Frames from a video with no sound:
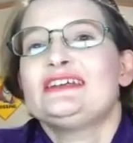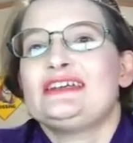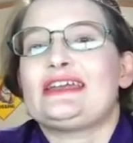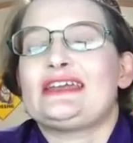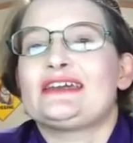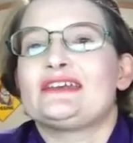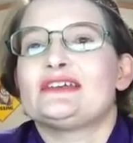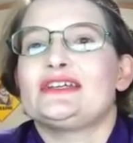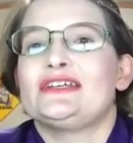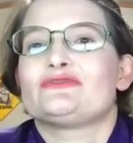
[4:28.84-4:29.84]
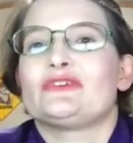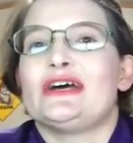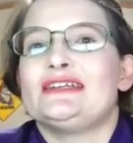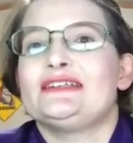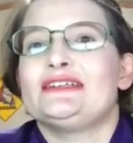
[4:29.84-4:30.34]
And if
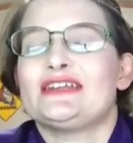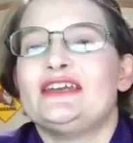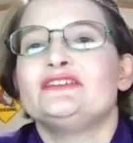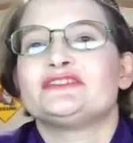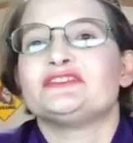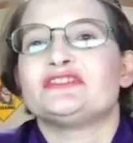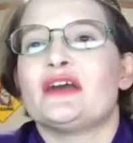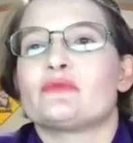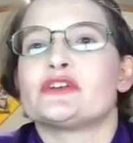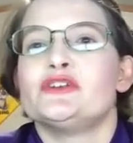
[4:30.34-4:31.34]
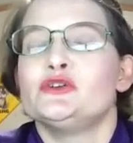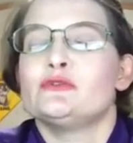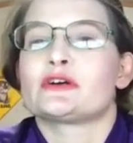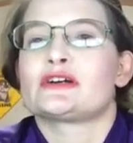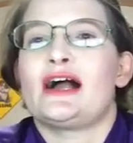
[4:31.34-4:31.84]
I did cases that were
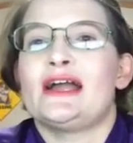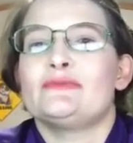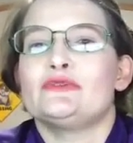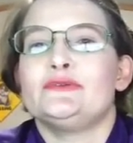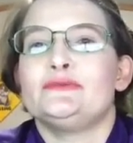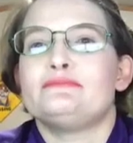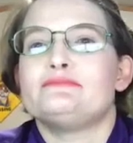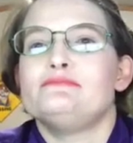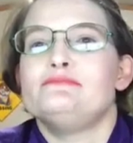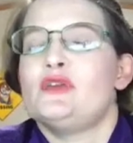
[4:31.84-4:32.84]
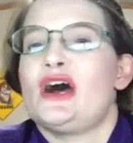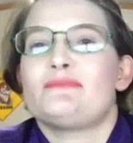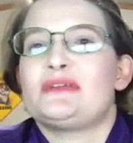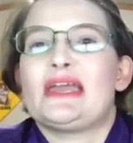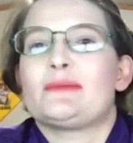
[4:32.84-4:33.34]
newer, I would
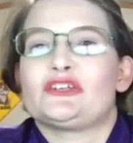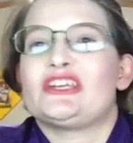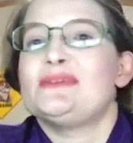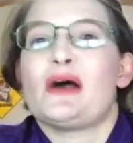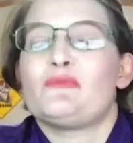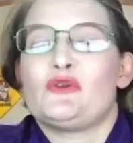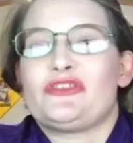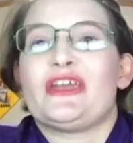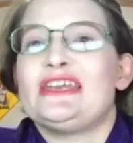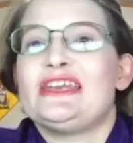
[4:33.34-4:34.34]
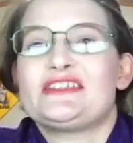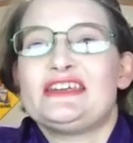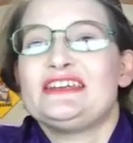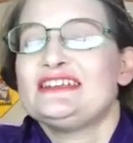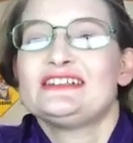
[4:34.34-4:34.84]
not be able to keep up with
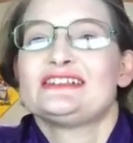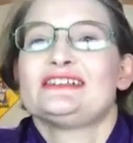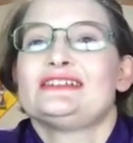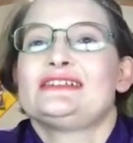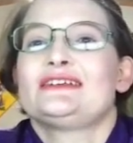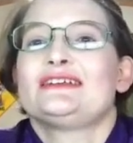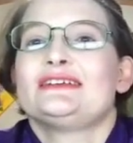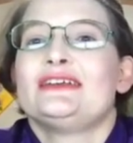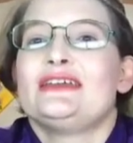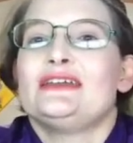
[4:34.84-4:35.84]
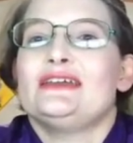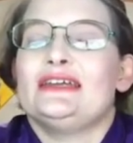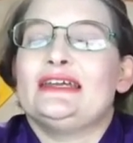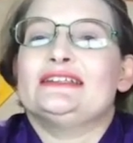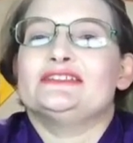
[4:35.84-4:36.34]
anything.
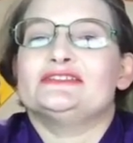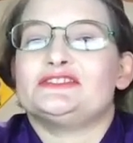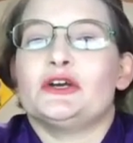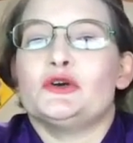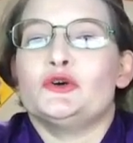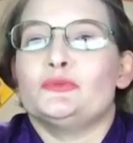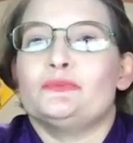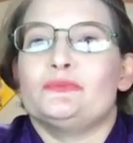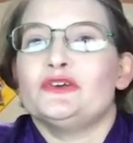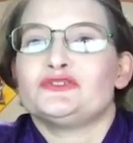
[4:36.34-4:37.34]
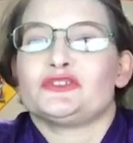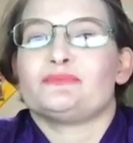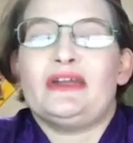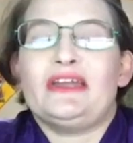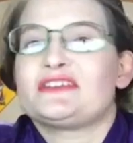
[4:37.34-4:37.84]
And so those are
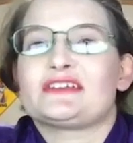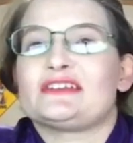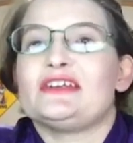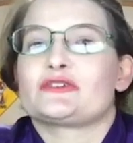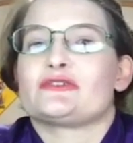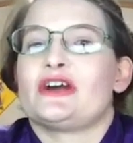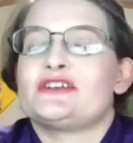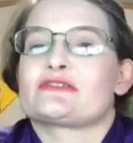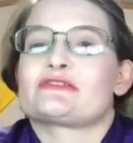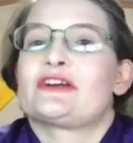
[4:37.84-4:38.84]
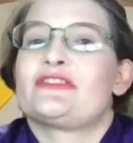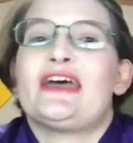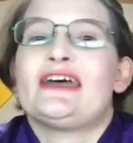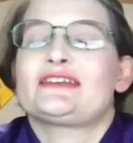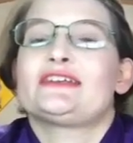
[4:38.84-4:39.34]
basically the criteria.
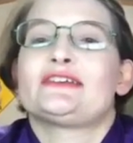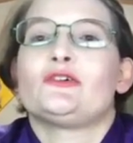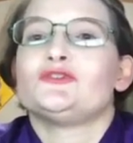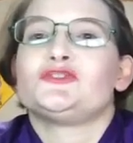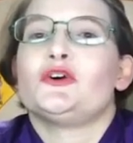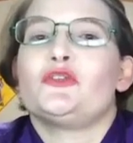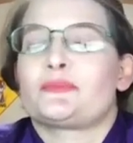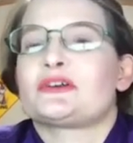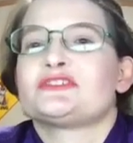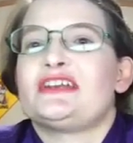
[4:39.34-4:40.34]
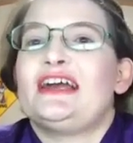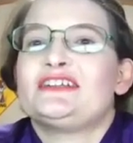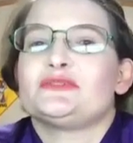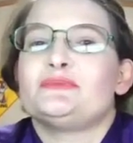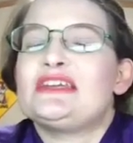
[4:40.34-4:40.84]
That, and also the person has
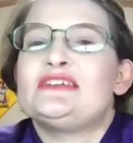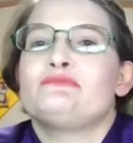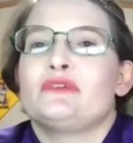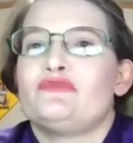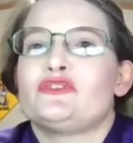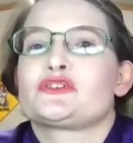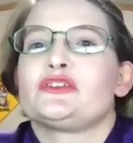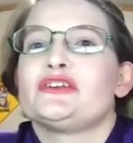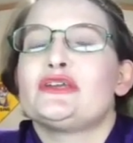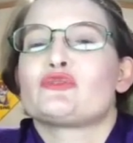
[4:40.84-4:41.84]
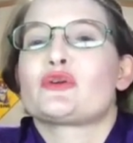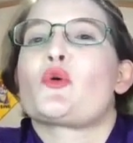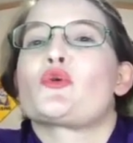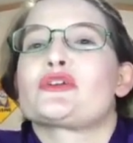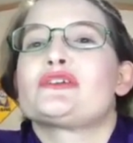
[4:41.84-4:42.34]
to be officially
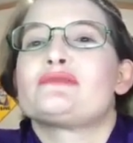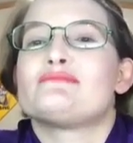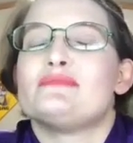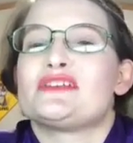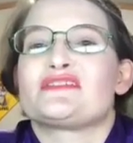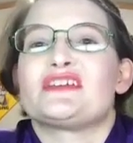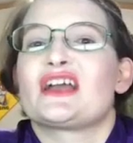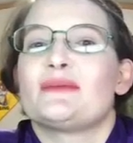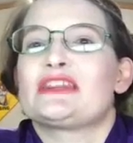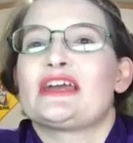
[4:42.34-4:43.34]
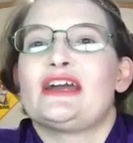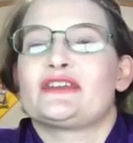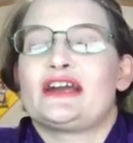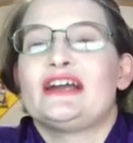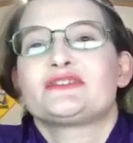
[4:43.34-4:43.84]
reported missing. I mean,
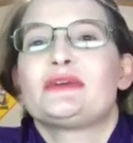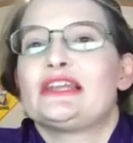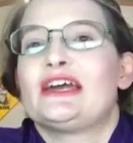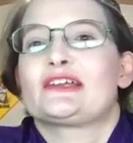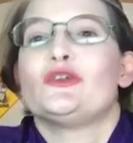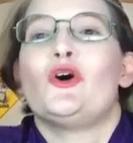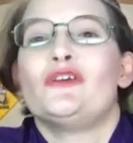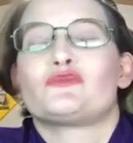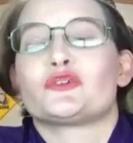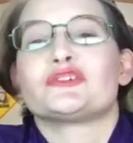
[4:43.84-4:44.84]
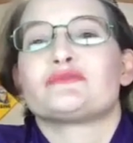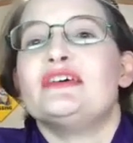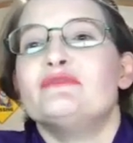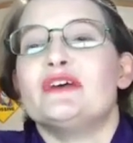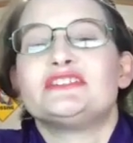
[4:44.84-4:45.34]
there has to be like a law enforcement
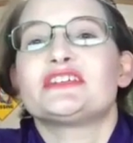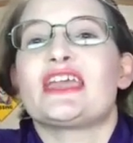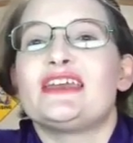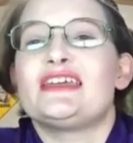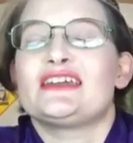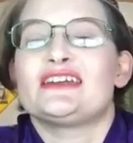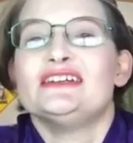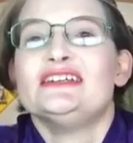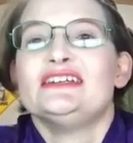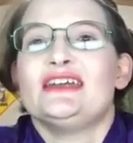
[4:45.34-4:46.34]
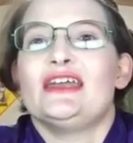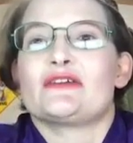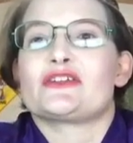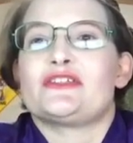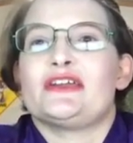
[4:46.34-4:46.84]
investigating and
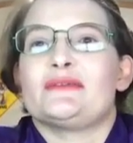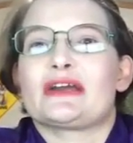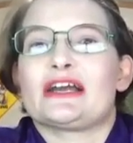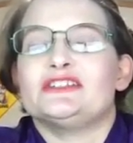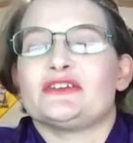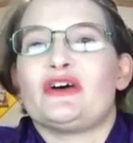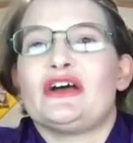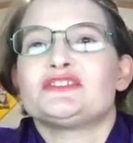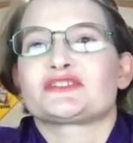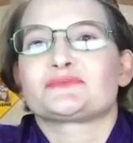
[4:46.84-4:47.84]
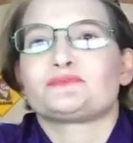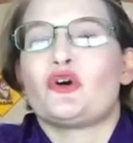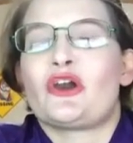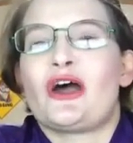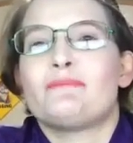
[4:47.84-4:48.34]
everything, because if I just
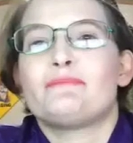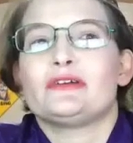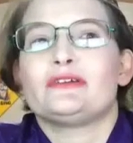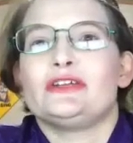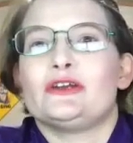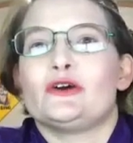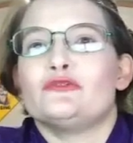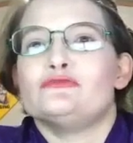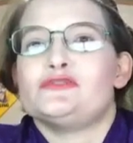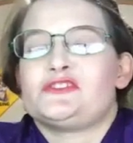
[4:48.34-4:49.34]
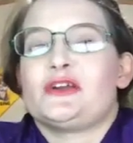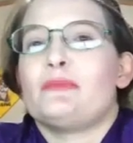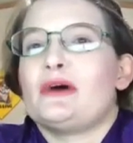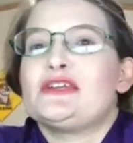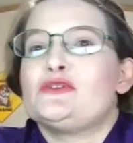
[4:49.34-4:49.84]
put up,
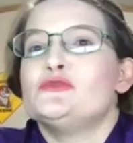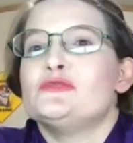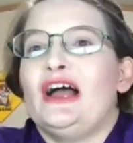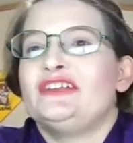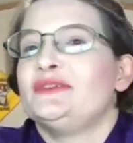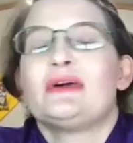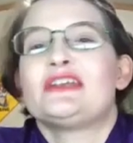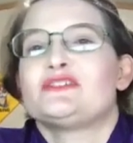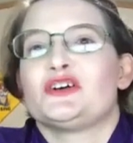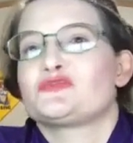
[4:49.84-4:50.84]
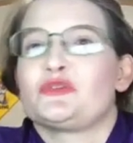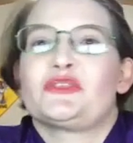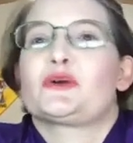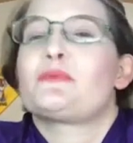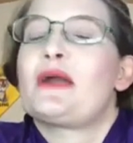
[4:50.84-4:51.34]
somebody who hasn't been in touch with
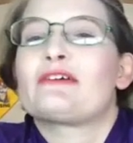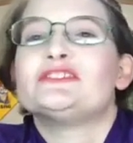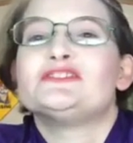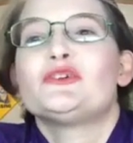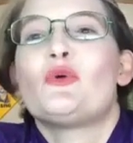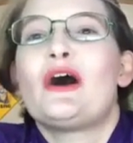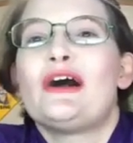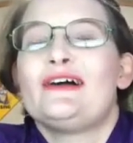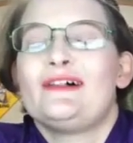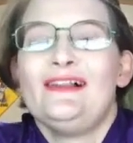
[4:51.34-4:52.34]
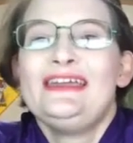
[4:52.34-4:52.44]
their parents in a while